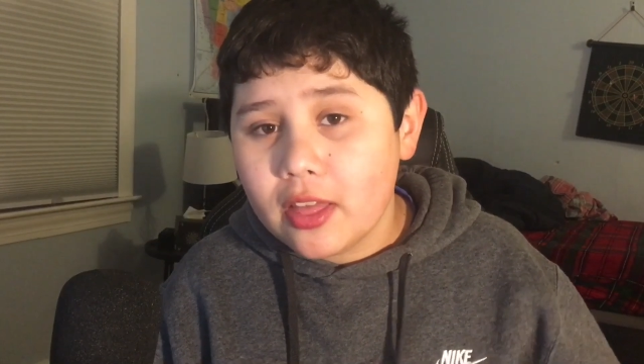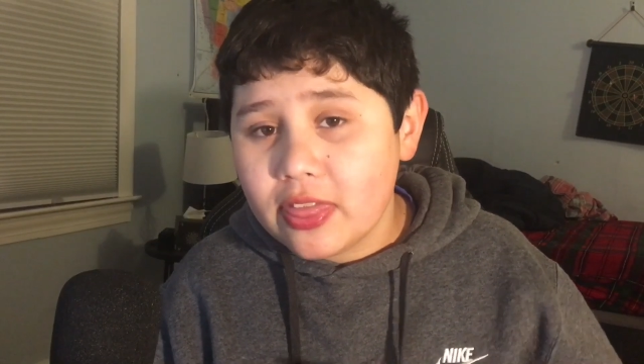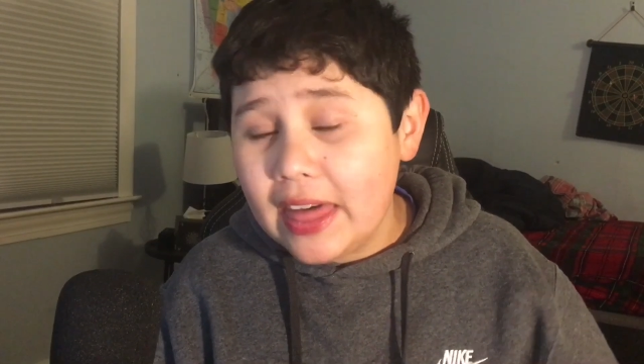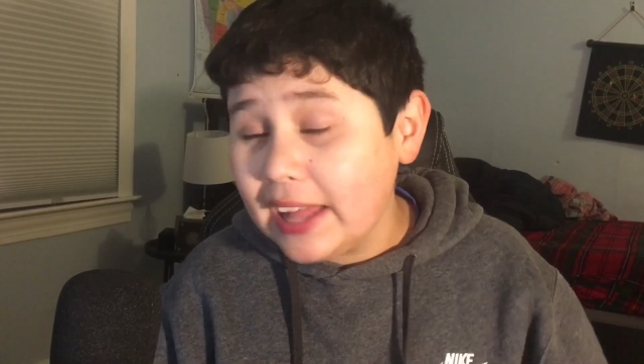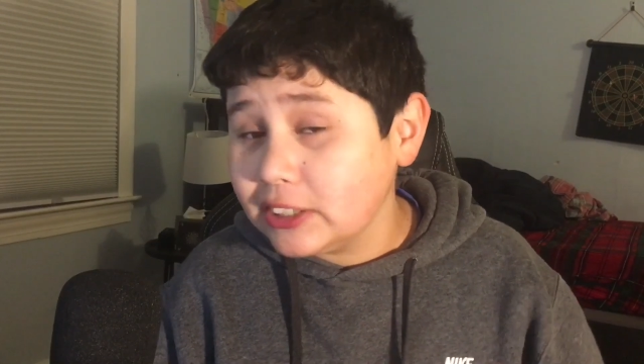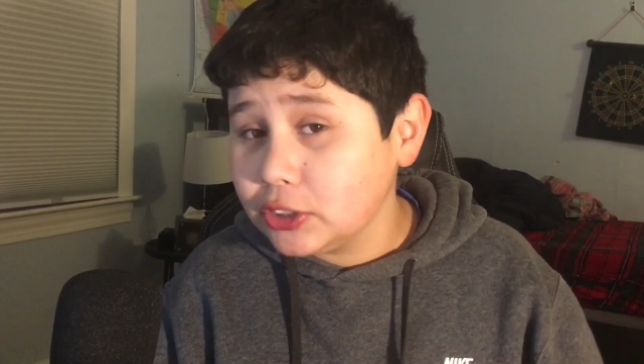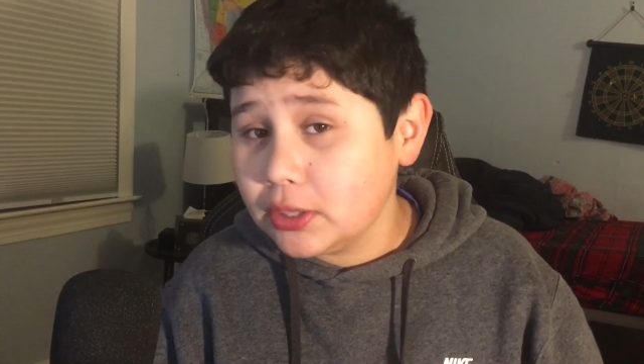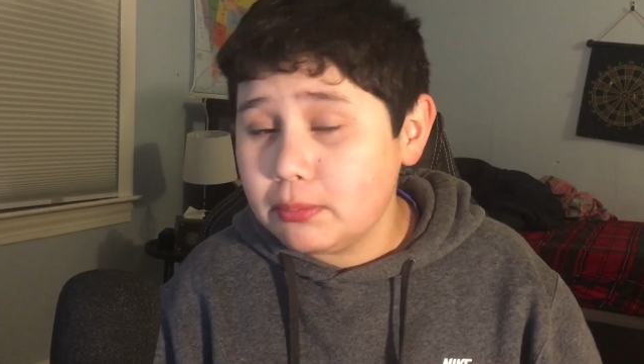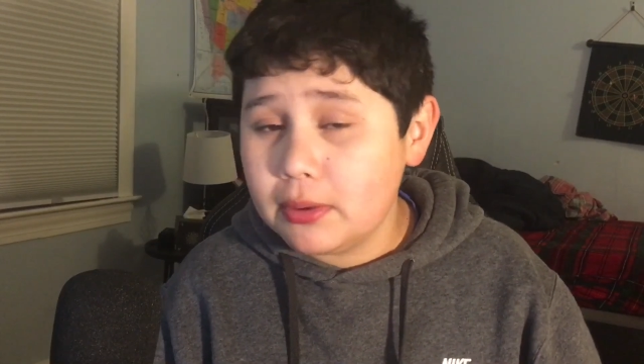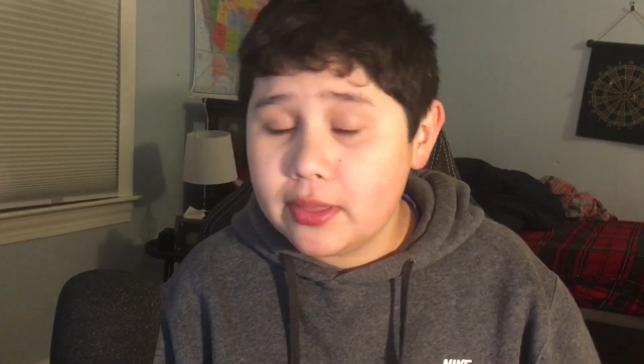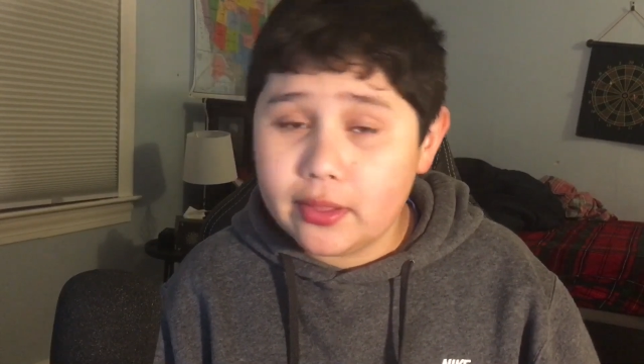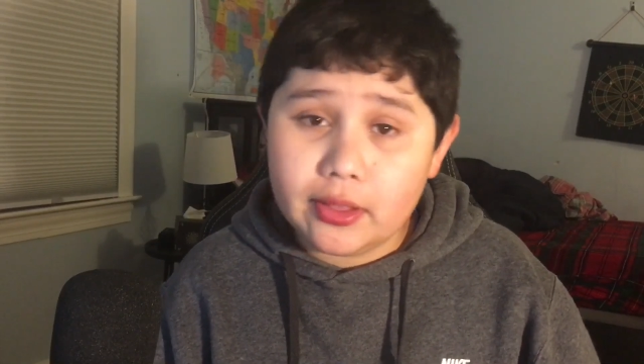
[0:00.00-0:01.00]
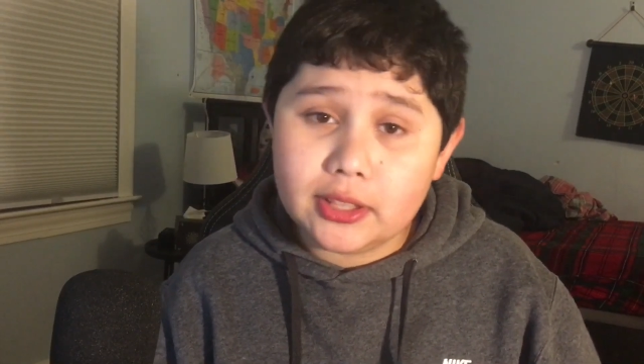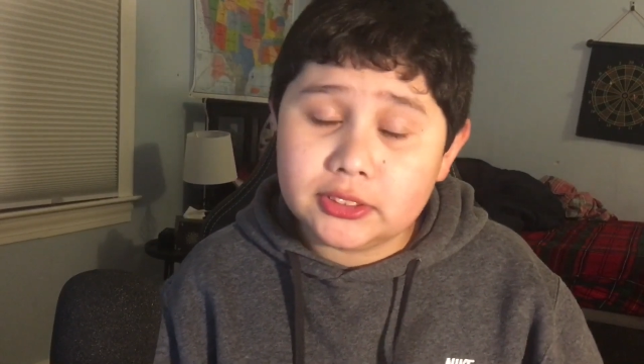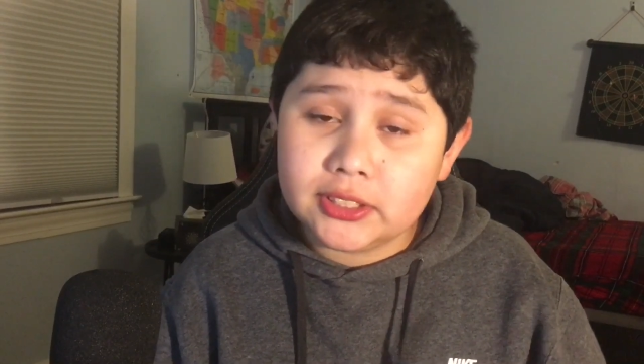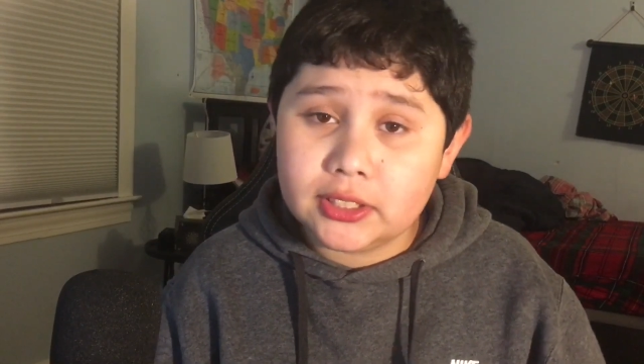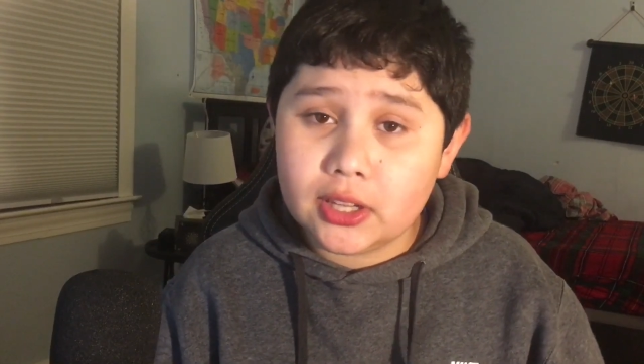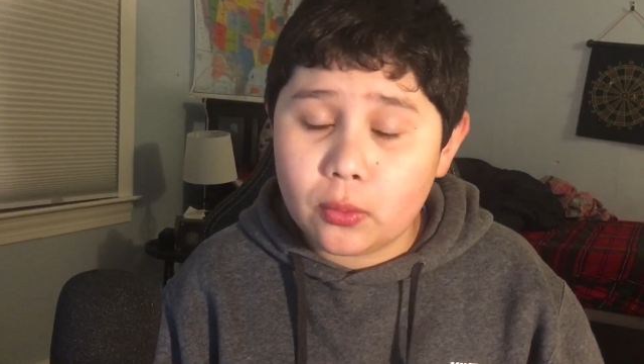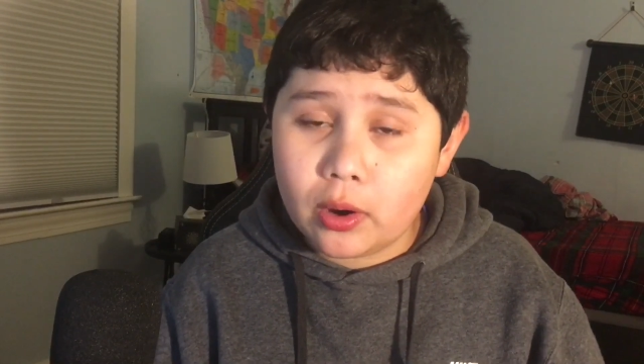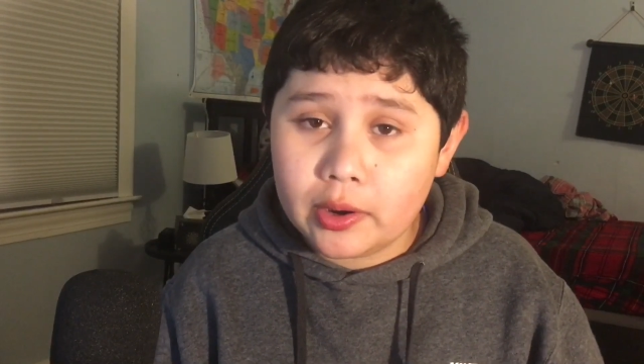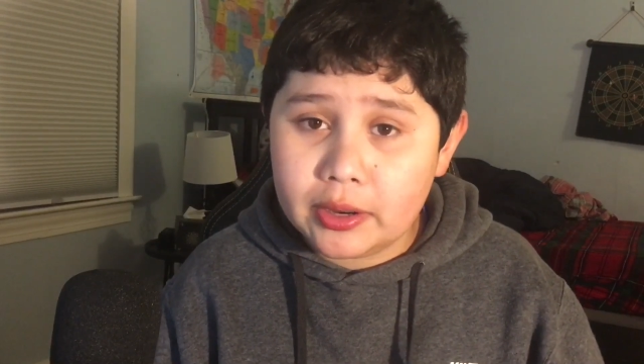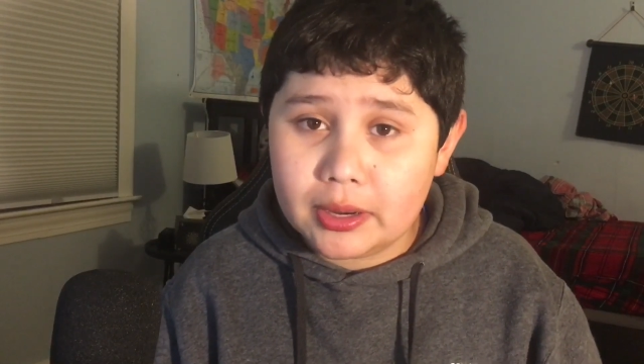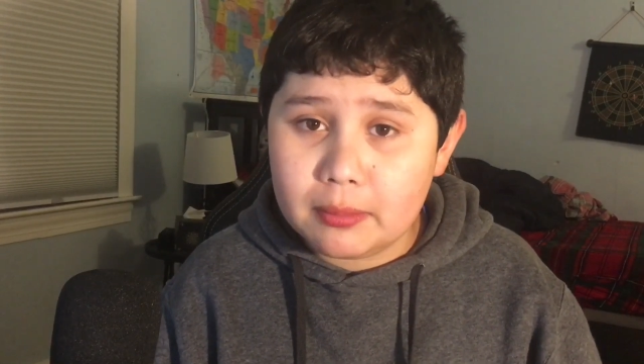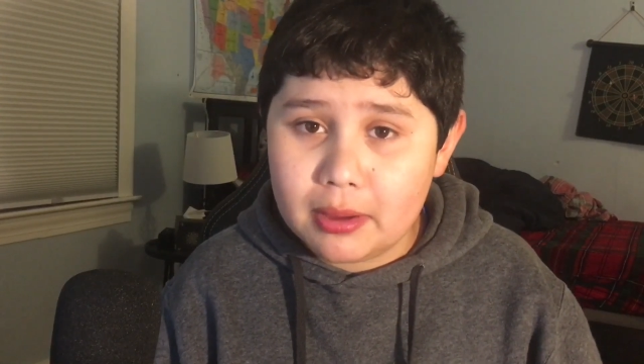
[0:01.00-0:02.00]
that shouldn't be the list that they're
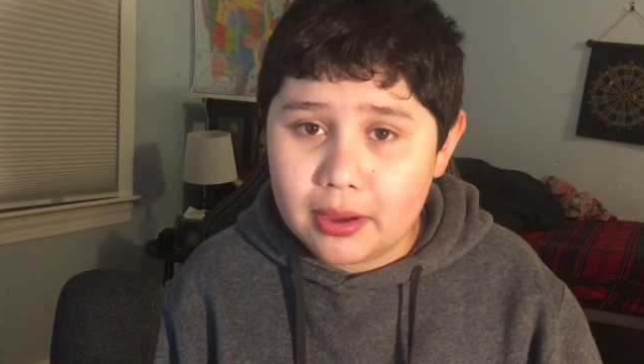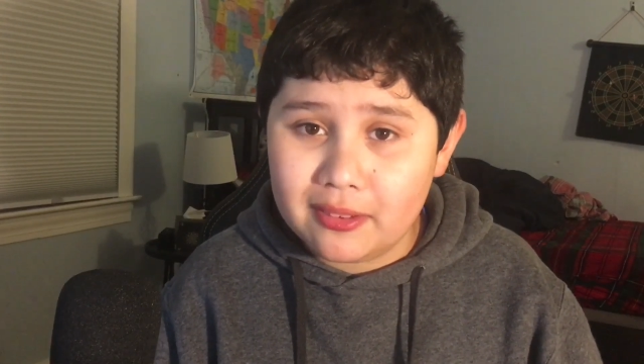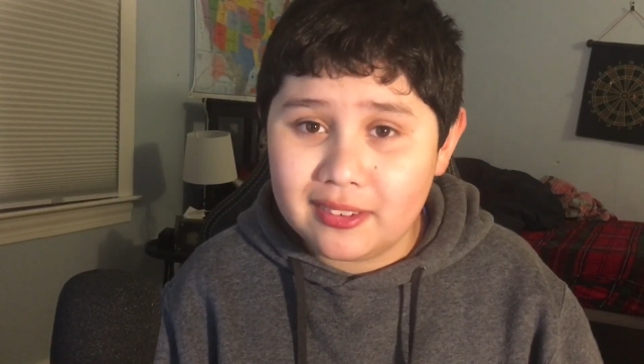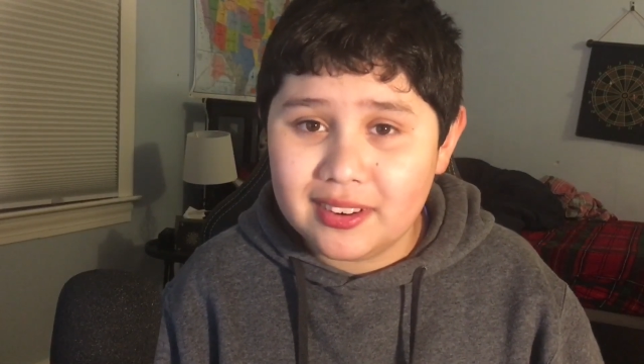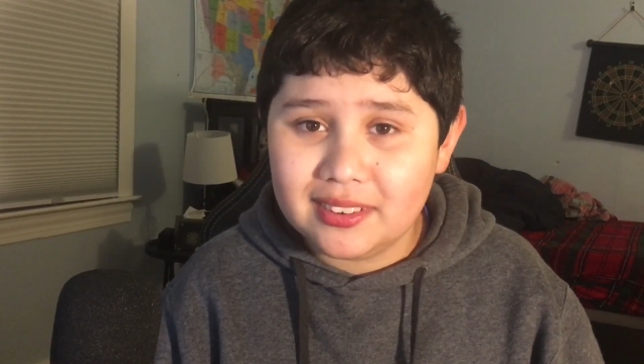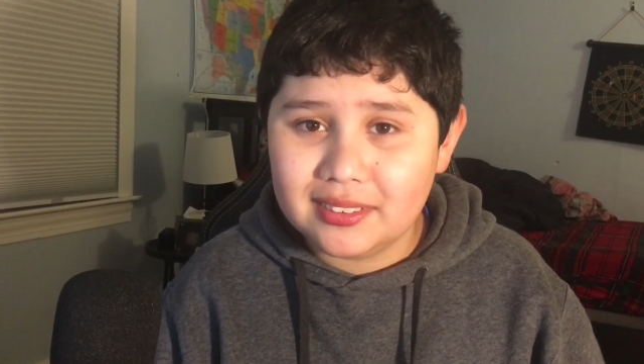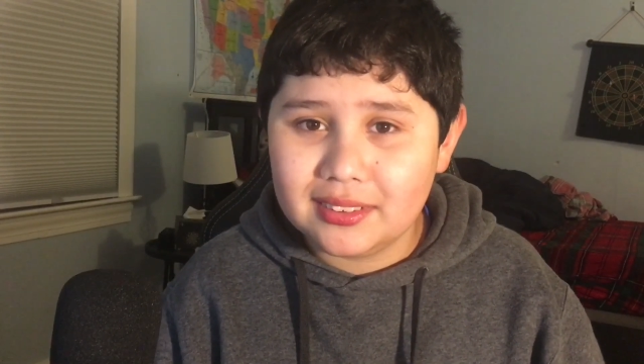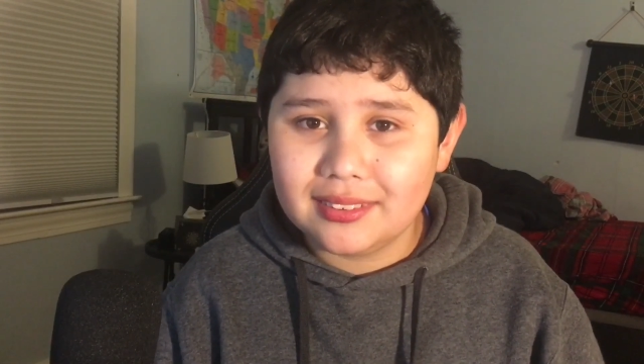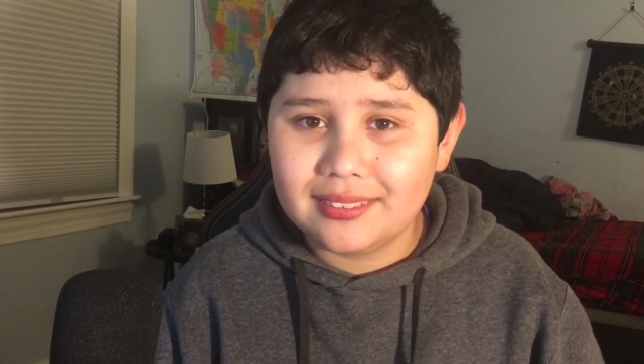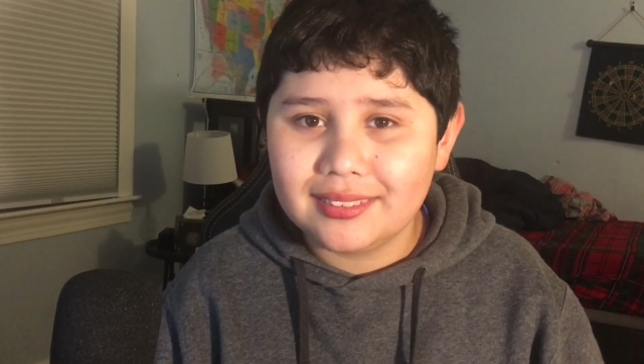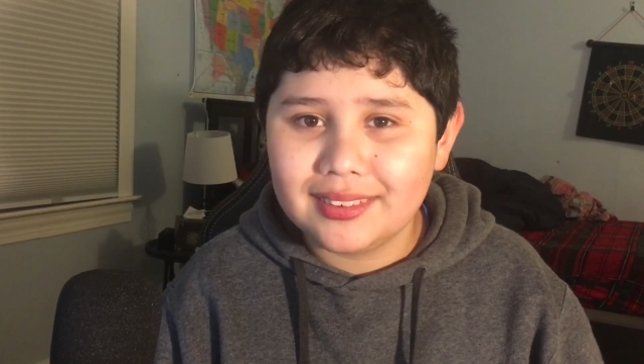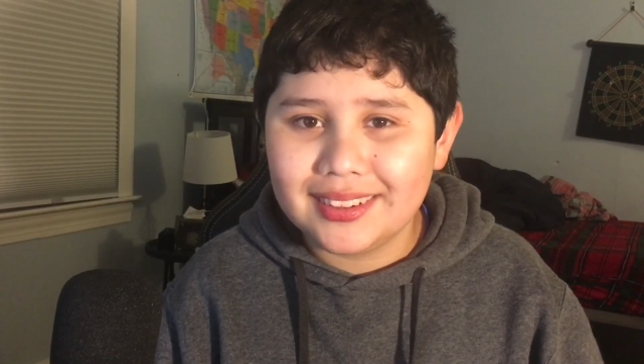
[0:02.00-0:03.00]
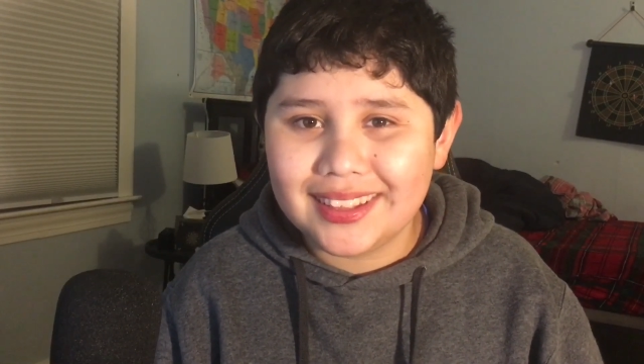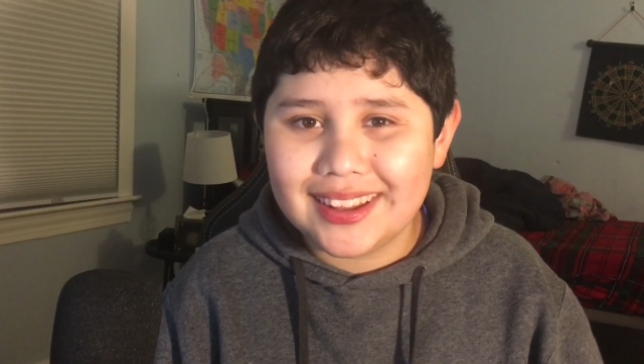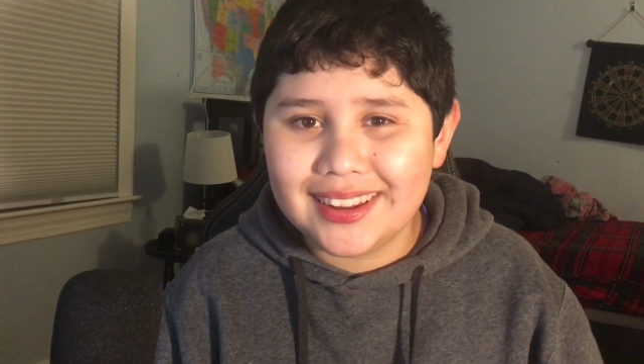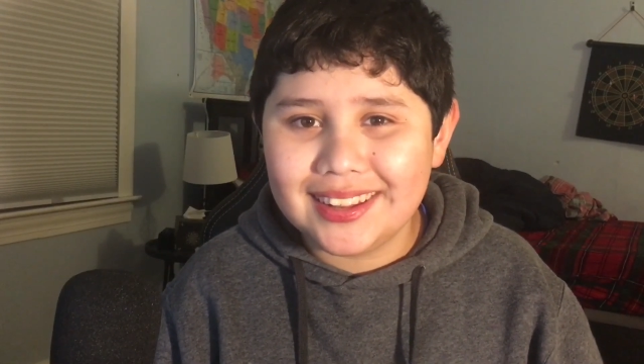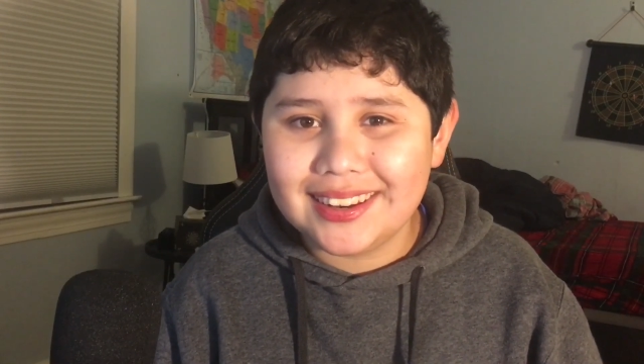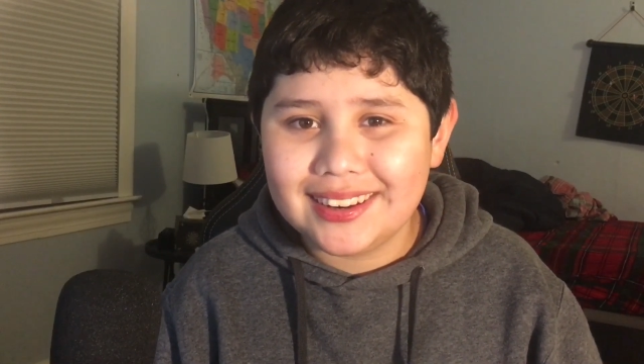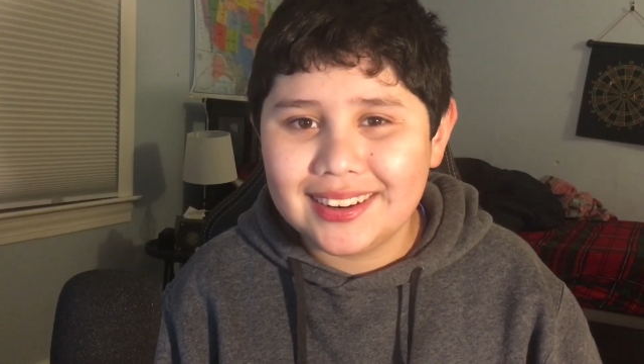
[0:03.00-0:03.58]
worried about. Get it?